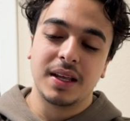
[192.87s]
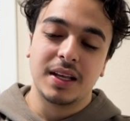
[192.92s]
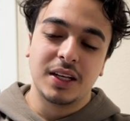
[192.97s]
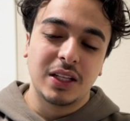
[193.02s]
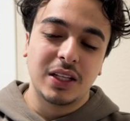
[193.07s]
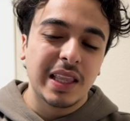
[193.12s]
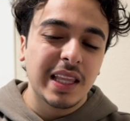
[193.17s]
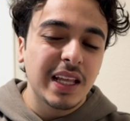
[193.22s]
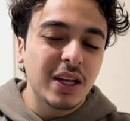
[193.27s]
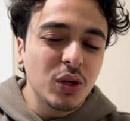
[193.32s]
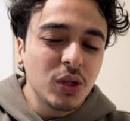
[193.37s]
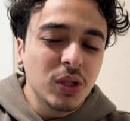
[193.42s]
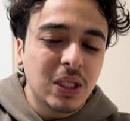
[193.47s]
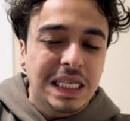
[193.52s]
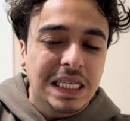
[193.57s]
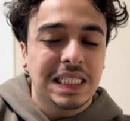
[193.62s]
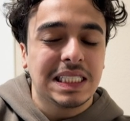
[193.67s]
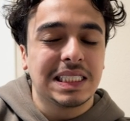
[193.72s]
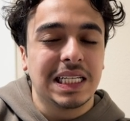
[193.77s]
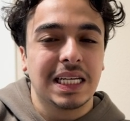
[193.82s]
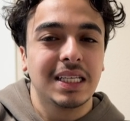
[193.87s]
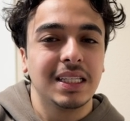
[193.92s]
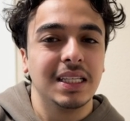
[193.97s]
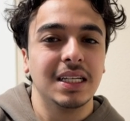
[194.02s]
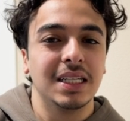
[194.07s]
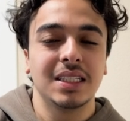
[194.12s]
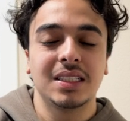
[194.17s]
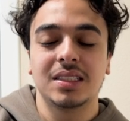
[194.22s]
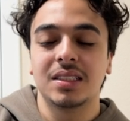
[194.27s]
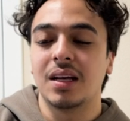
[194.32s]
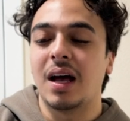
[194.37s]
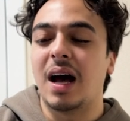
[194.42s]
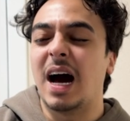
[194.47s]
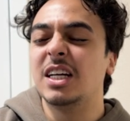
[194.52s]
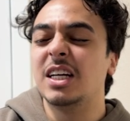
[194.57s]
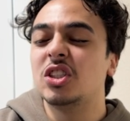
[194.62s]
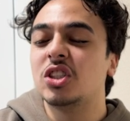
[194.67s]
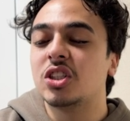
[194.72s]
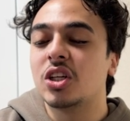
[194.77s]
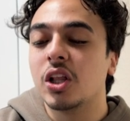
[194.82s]
Little things like this, I
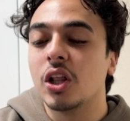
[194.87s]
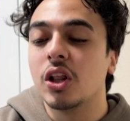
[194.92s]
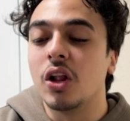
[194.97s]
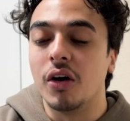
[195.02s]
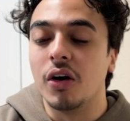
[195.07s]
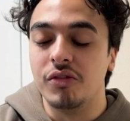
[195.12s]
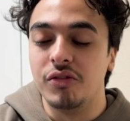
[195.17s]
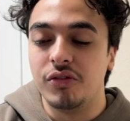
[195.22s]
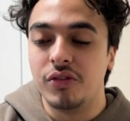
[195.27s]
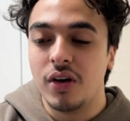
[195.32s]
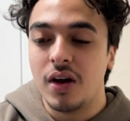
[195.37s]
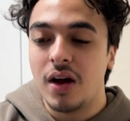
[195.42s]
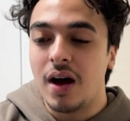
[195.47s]
just love.